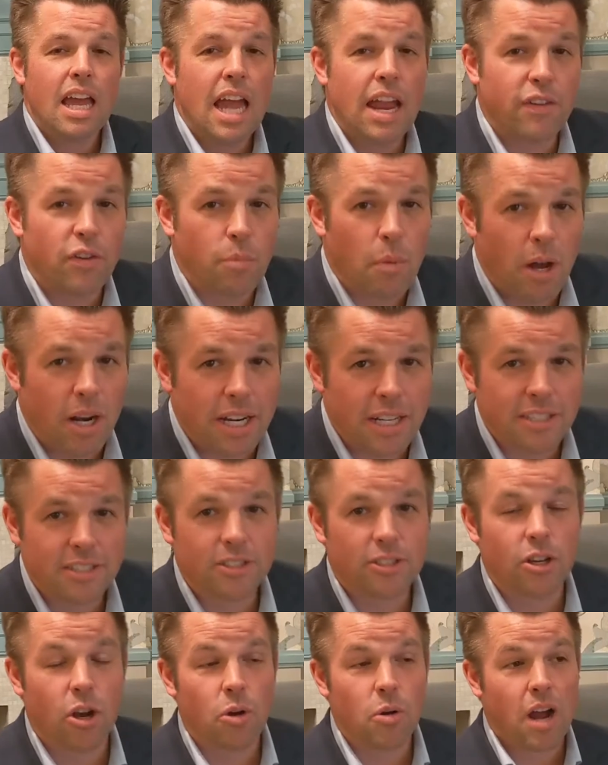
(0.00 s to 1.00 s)
Hey everybody,
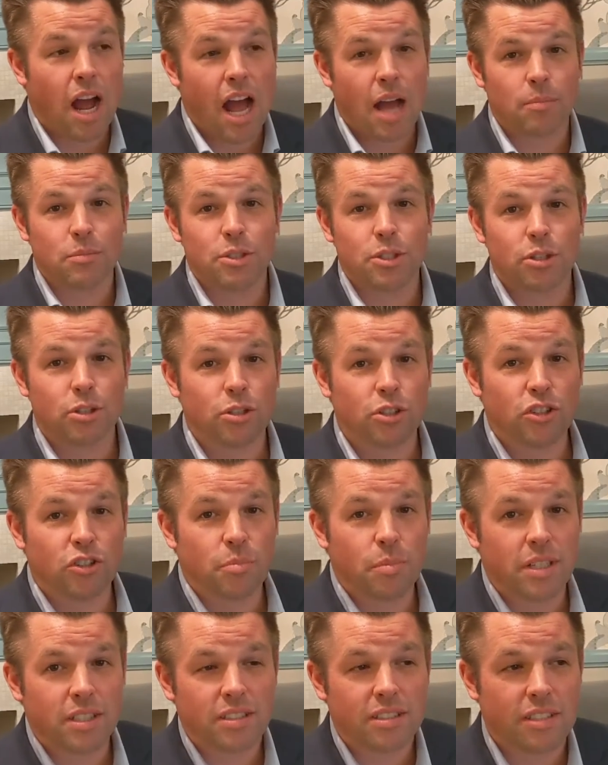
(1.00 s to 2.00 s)
so I'm sure
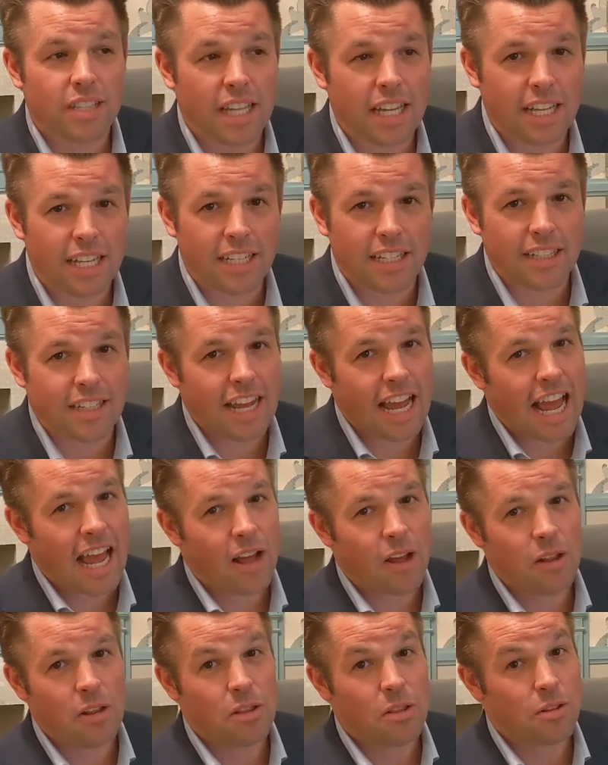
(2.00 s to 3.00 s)
you've been seeing
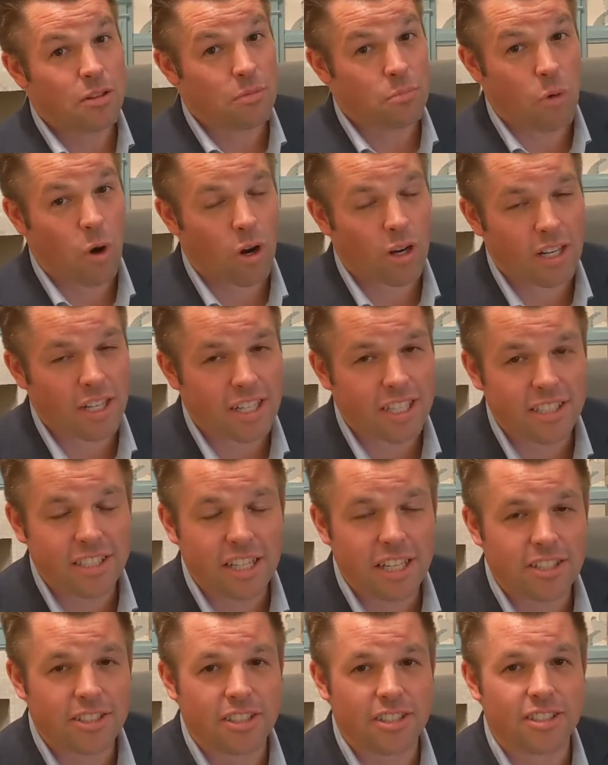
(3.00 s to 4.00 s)
market
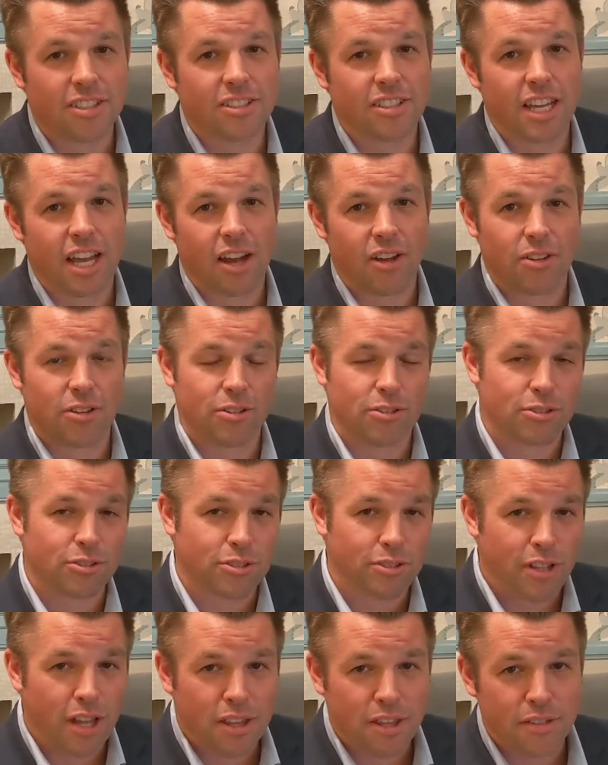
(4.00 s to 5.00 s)
conditions, how
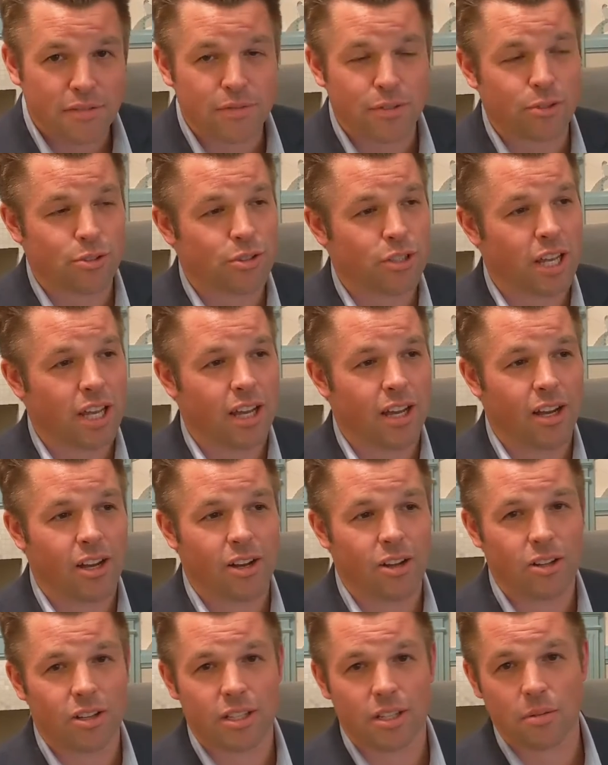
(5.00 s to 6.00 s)
there's nothing for
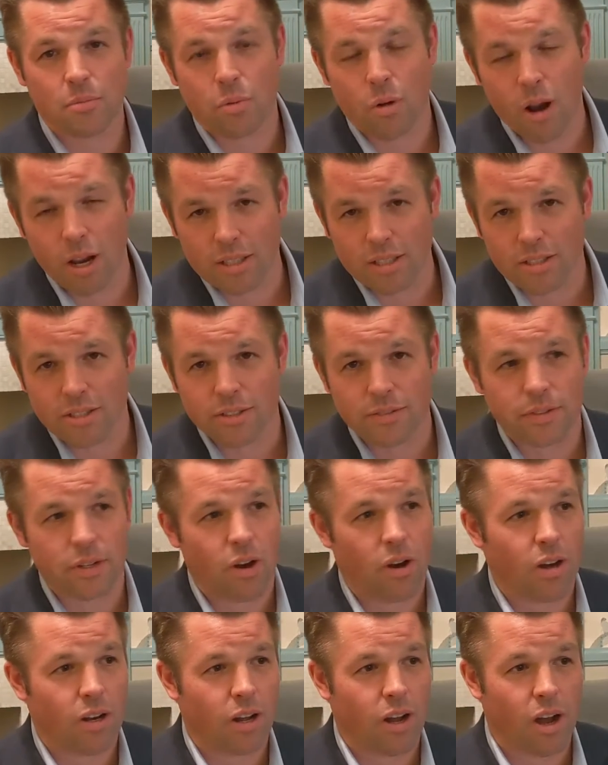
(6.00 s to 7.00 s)
sale and the prices have
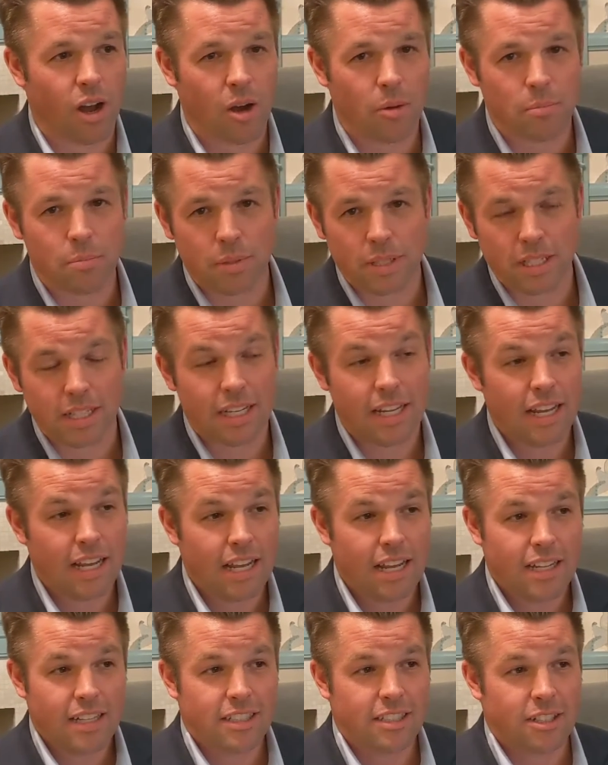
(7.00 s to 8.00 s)
gone up and
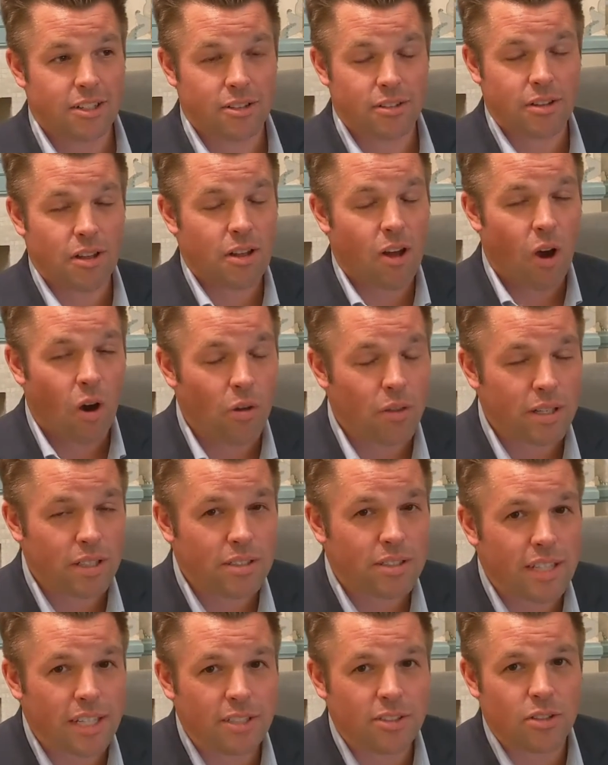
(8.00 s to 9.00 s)
all
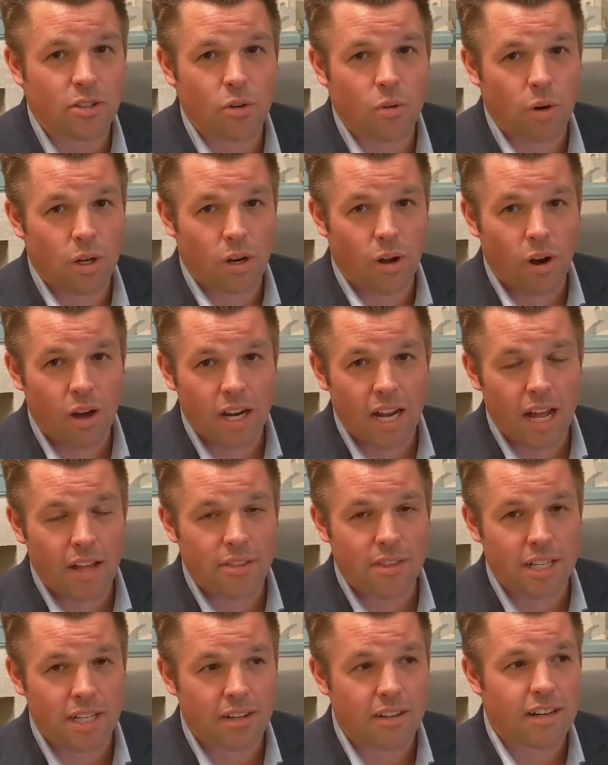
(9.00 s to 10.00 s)
these things are going on
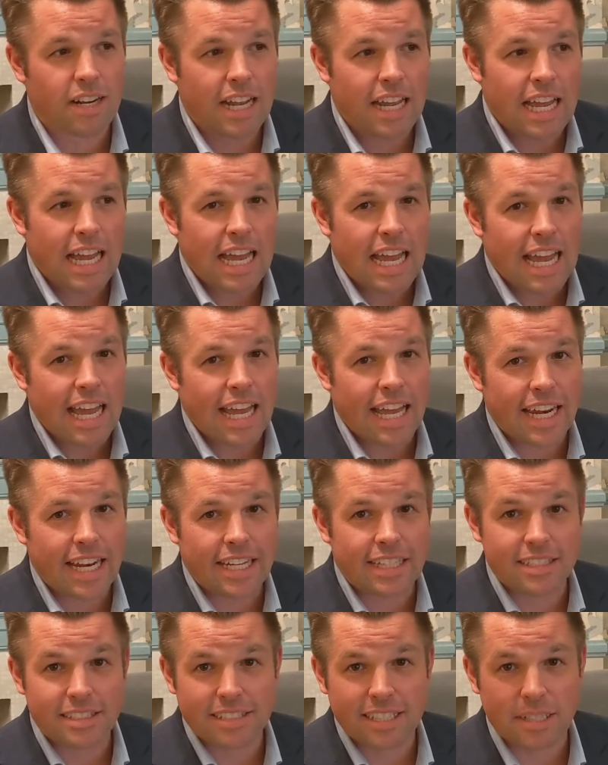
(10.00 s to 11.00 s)
out there and
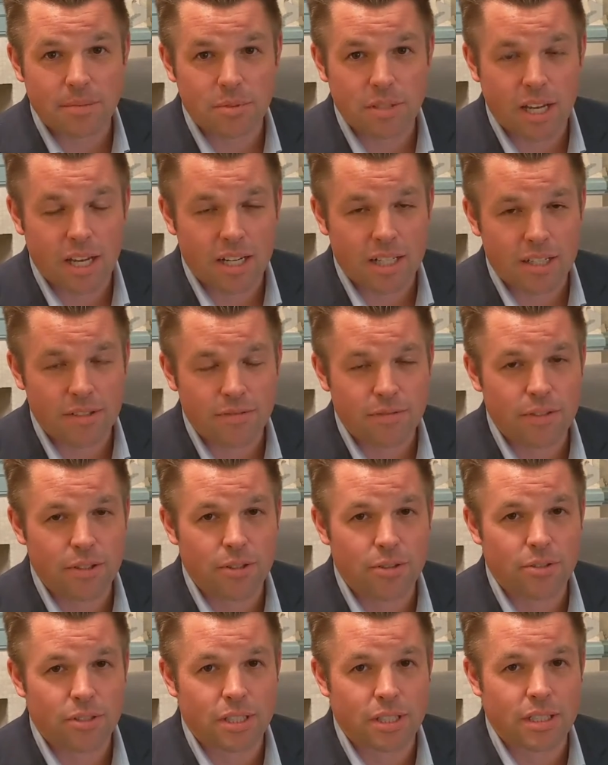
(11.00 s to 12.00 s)
it seems kind of
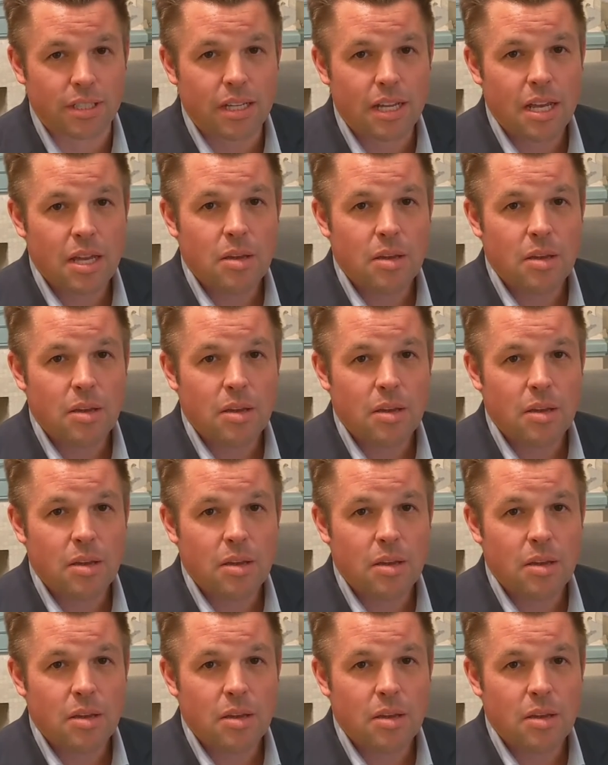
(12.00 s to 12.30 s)
confusing.